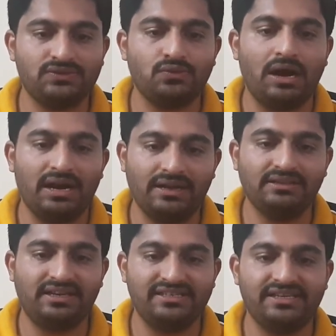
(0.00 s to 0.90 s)
to Article
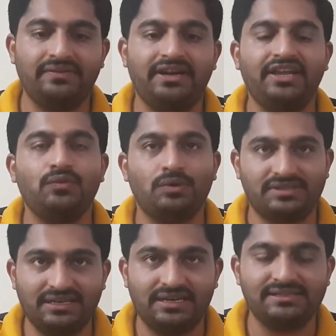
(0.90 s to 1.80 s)
370 was
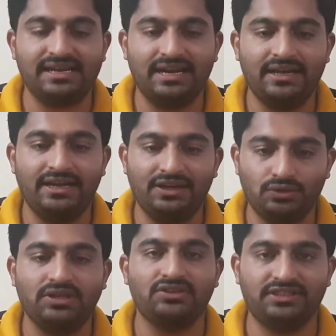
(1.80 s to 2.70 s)
set aside in
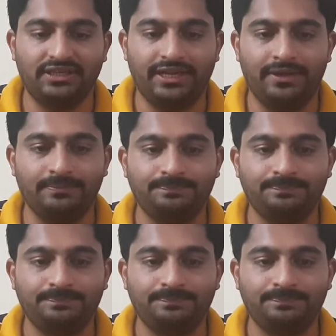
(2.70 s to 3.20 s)
2010.